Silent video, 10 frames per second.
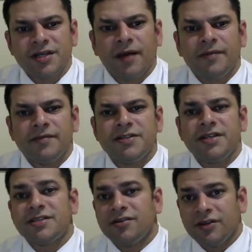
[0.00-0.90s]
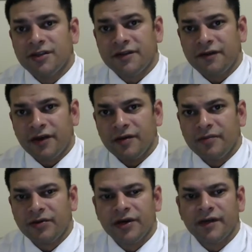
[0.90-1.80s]
optimization, all this is very
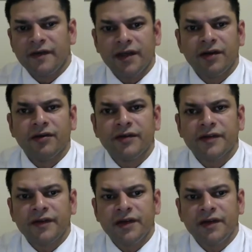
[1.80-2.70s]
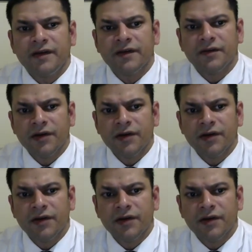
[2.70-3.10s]
important. Take notes if you need to.